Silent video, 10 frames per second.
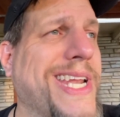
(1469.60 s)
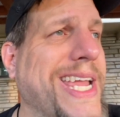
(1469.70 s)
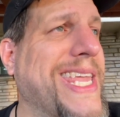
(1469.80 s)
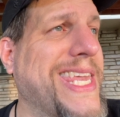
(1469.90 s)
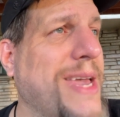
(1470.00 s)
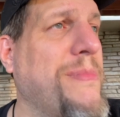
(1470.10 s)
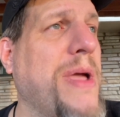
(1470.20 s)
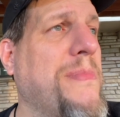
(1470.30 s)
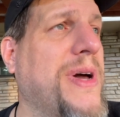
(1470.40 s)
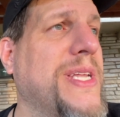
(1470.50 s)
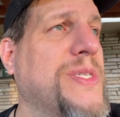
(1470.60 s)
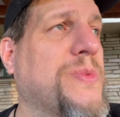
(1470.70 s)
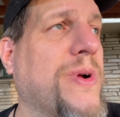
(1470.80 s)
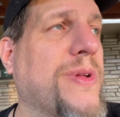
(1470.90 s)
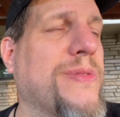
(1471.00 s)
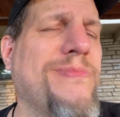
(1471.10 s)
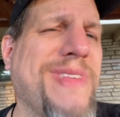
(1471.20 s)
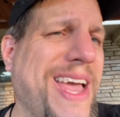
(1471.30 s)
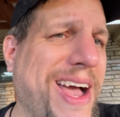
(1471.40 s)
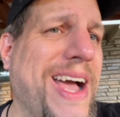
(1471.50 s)
I get my money's worth?
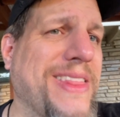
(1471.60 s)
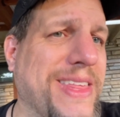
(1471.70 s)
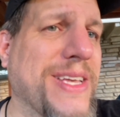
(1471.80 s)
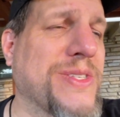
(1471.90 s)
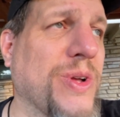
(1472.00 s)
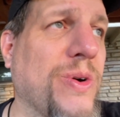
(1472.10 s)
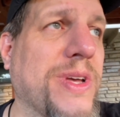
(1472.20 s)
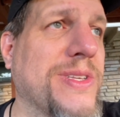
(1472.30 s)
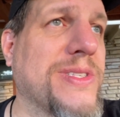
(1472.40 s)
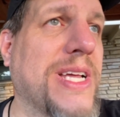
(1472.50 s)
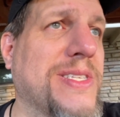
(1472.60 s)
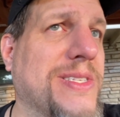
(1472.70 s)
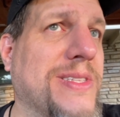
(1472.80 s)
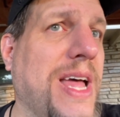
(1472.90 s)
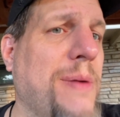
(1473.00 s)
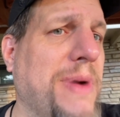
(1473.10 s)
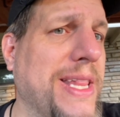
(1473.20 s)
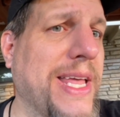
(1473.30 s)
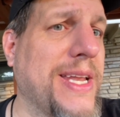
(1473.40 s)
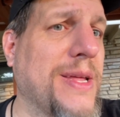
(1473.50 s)
Yeah, I think so, because that's not my
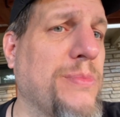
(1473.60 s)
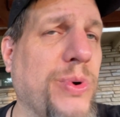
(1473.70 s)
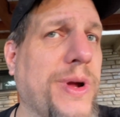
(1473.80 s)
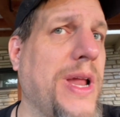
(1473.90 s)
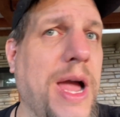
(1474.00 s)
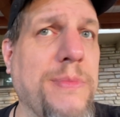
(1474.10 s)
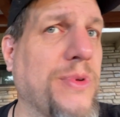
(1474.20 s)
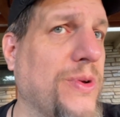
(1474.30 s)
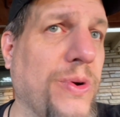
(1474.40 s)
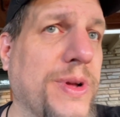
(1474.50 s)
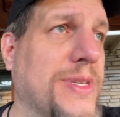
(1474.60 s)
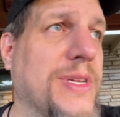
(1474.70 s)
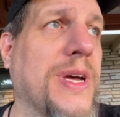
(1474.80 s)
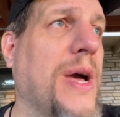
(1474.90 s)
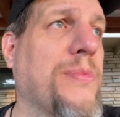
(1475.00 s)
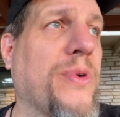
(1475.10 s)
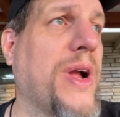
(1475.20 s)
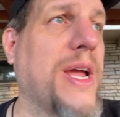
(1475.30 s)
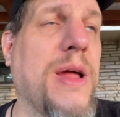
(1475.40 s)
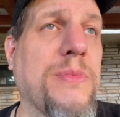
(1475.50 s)
landing point. I'm going to
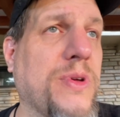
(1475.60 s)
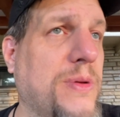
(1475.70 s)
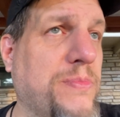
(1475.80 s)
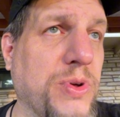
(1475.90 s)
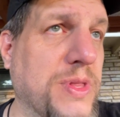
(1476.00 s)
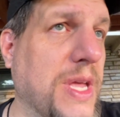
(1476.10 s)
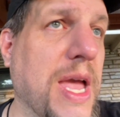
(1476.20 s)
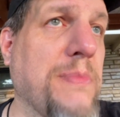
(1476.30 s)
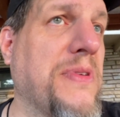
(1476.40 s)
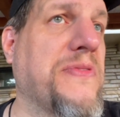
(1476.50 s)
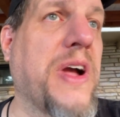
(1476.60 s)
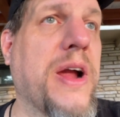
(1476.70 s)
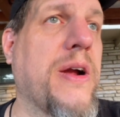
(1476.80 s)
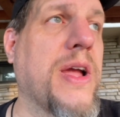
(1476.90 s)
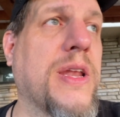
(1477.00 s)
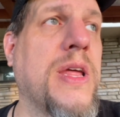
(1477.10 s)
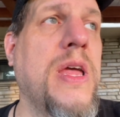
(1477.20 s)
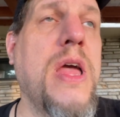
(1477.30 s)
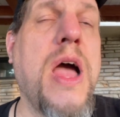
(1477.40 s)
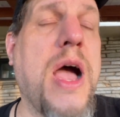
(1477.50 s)
upgrade. I'm going to put the amplifier in.
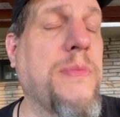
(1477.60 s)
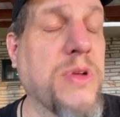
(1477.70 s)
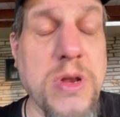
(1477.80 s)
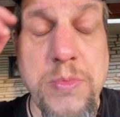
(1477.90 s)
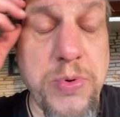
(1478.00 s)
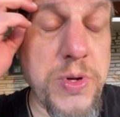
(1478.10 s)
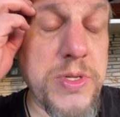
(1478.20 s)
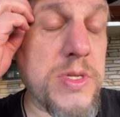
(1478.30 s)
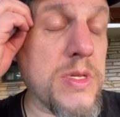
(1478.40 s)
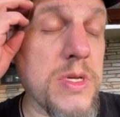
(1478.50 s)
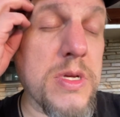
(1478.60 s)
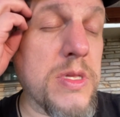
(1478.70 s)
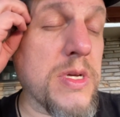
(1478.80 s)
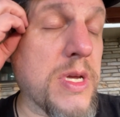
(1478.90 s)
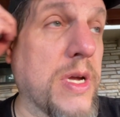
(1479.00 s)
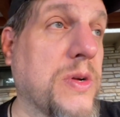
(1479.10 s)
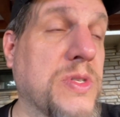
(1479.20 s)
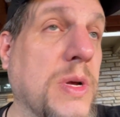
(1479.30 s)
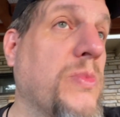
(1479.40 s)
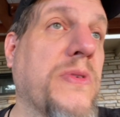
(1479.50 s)
I'm going to put the kicker
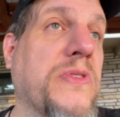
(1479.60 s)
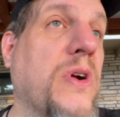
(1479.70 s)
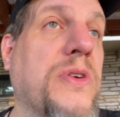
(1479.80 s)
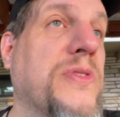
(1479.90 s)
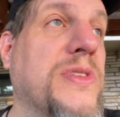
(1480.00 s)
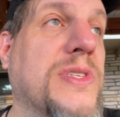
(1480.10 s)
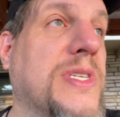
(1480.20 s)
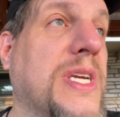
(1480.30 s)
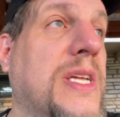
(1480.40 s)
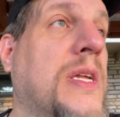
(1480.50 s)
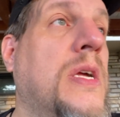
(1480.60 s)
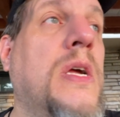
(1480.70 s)
subwoofer under the seat.